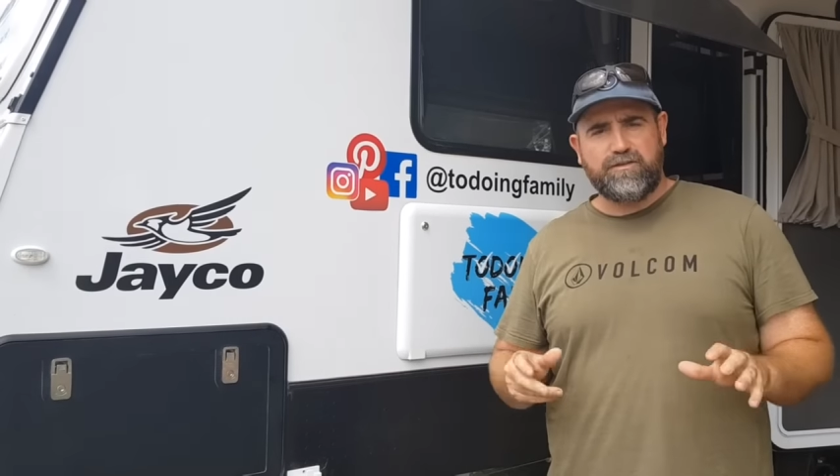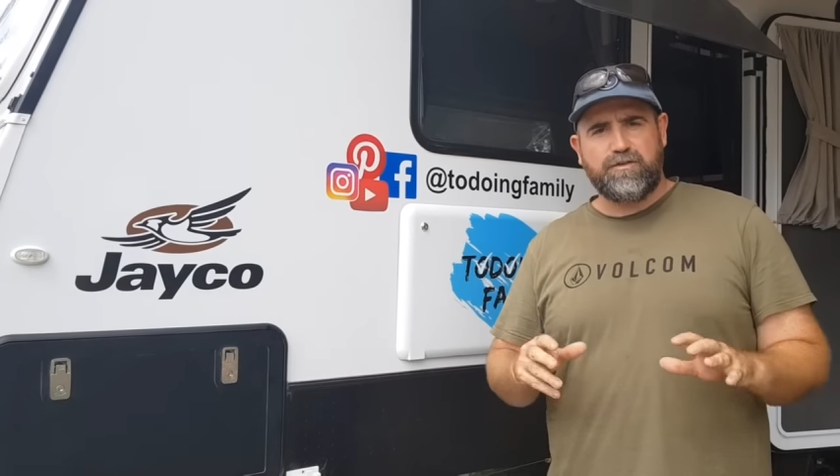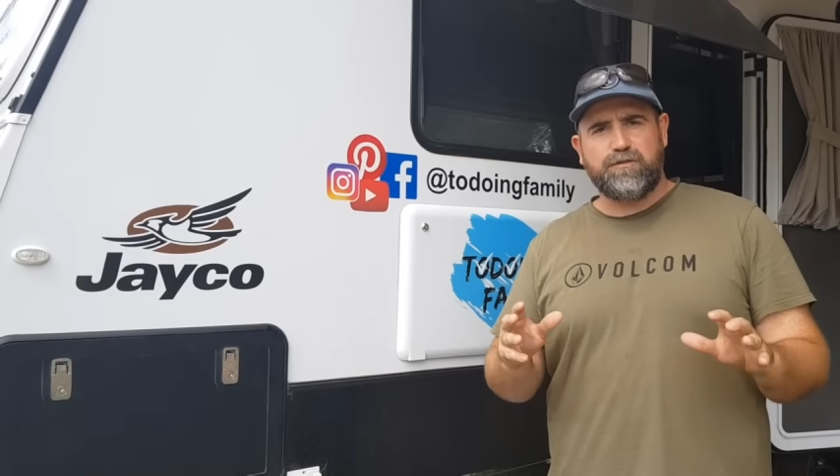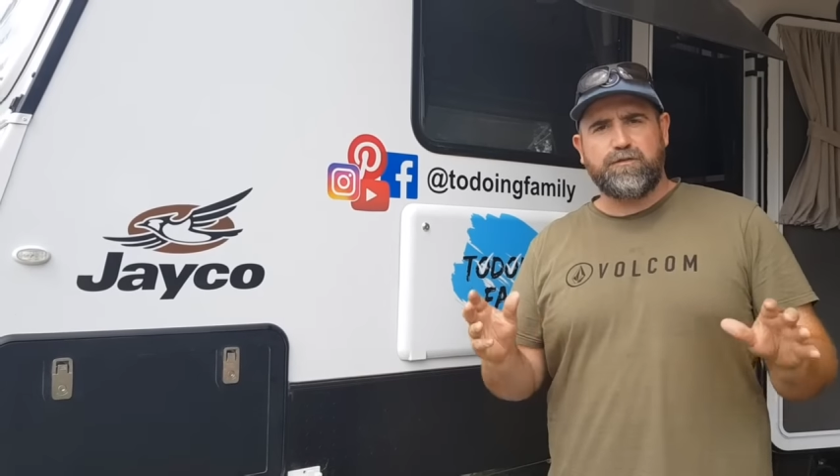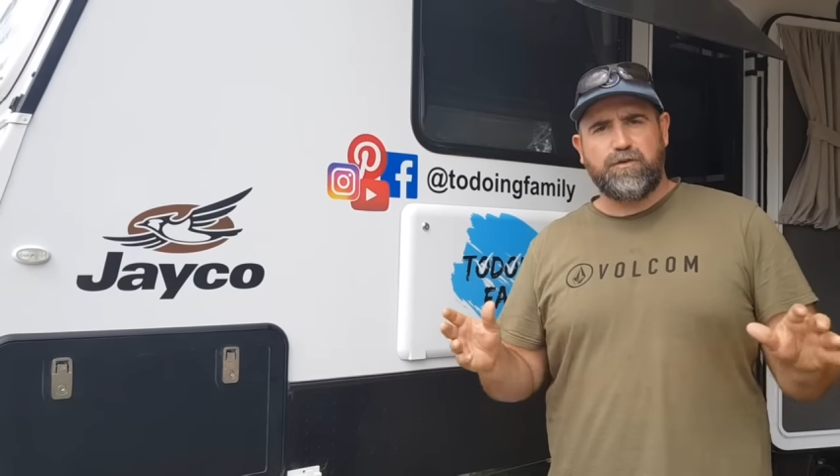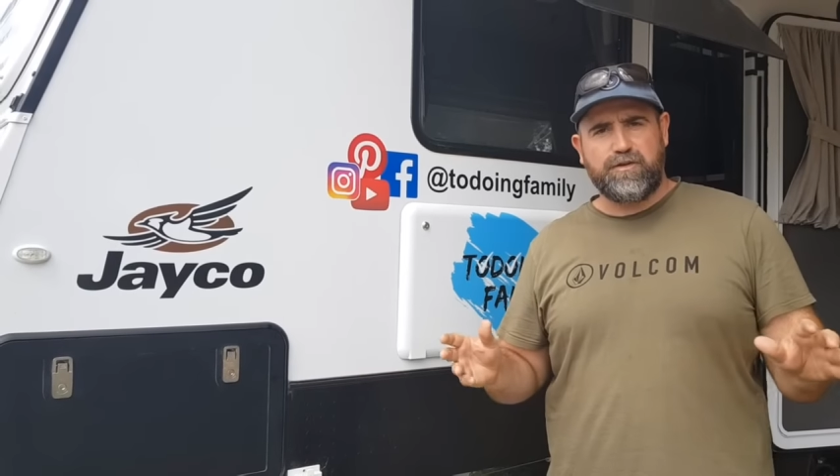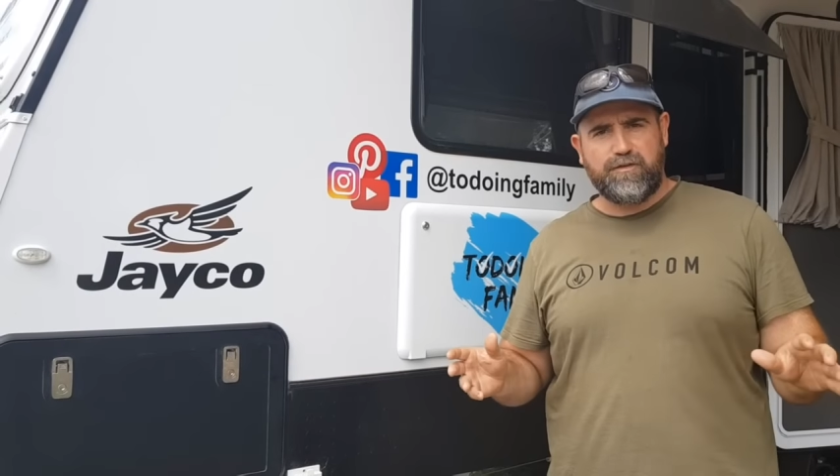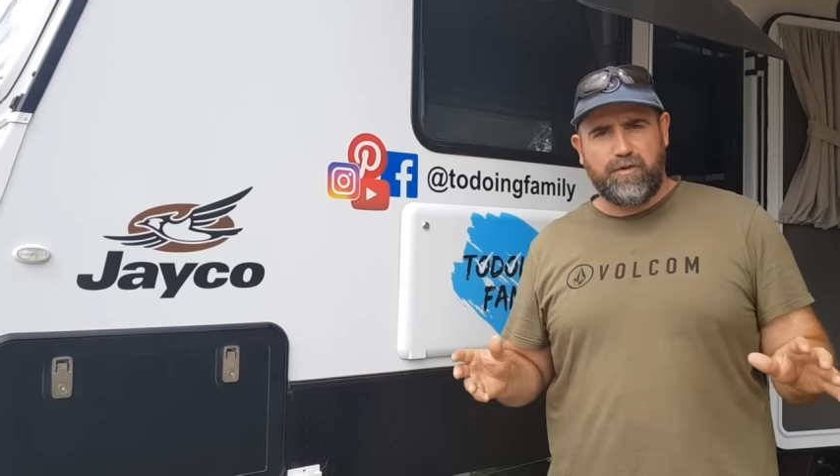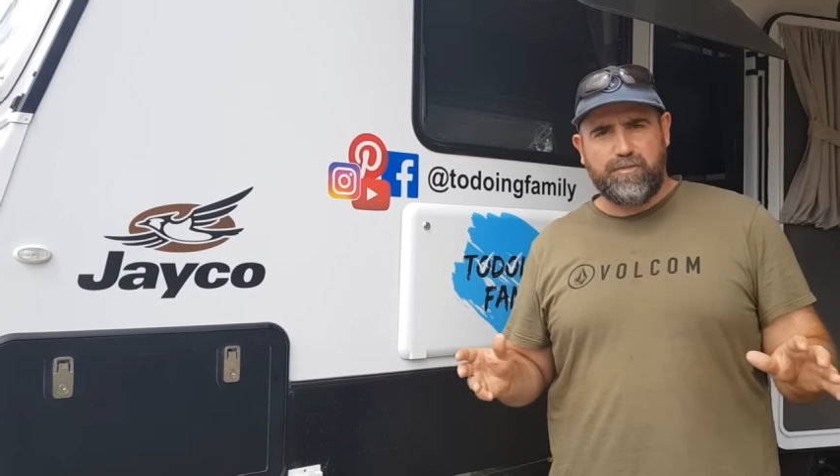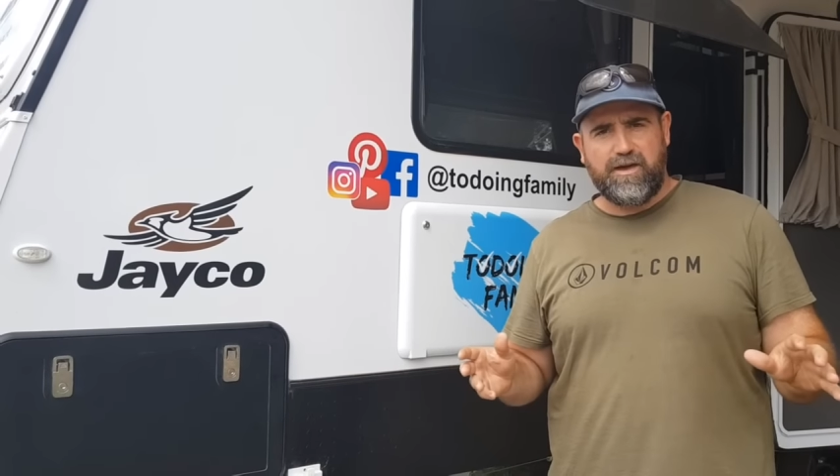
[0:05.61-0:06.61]
240
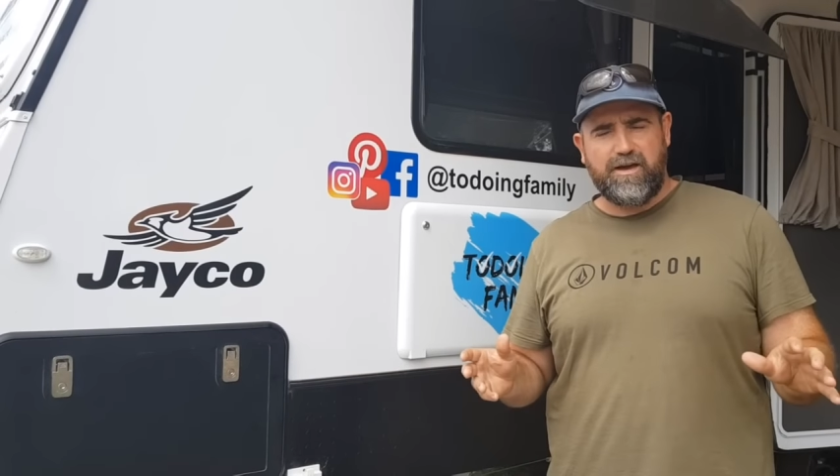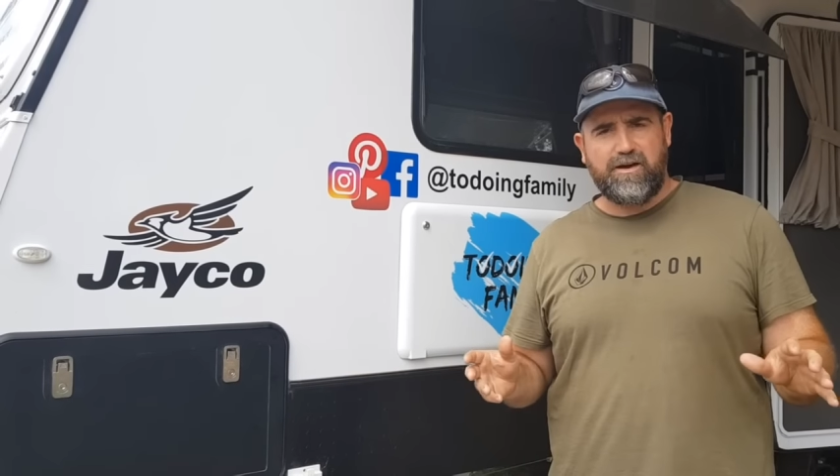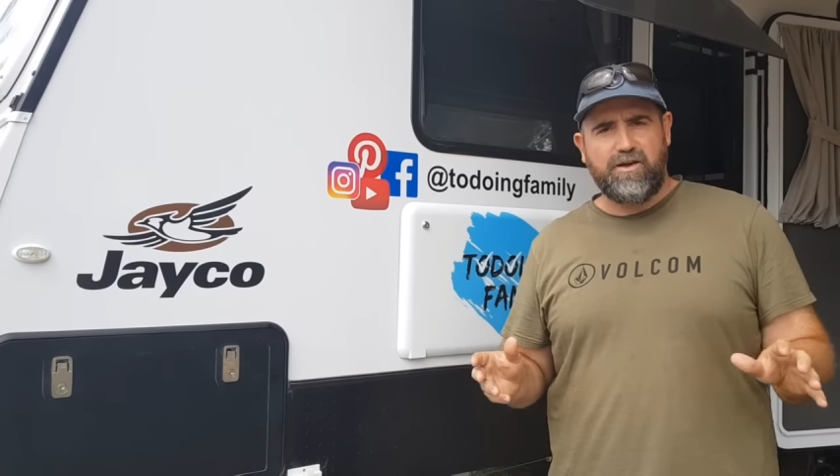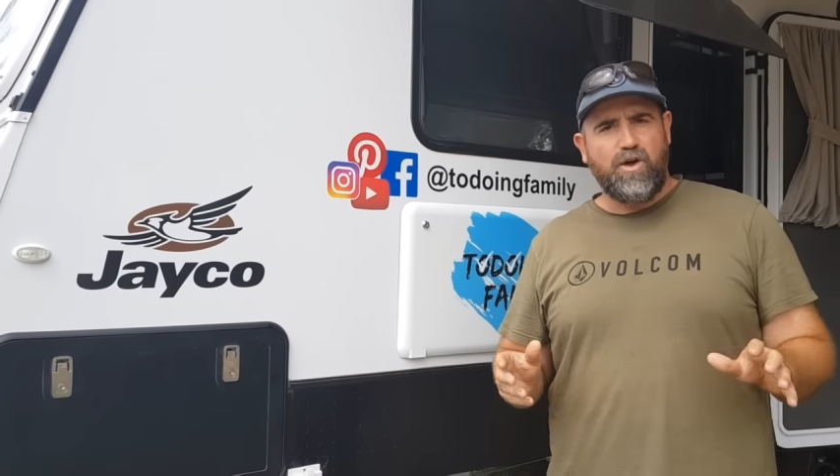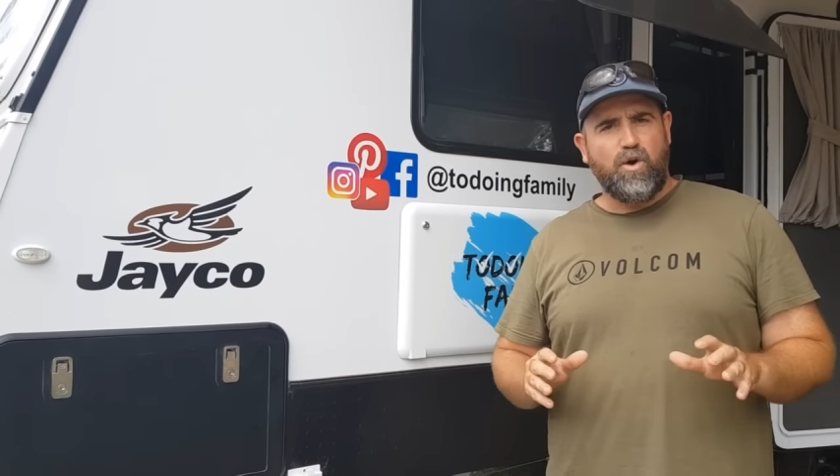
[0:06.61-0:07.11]
volt power,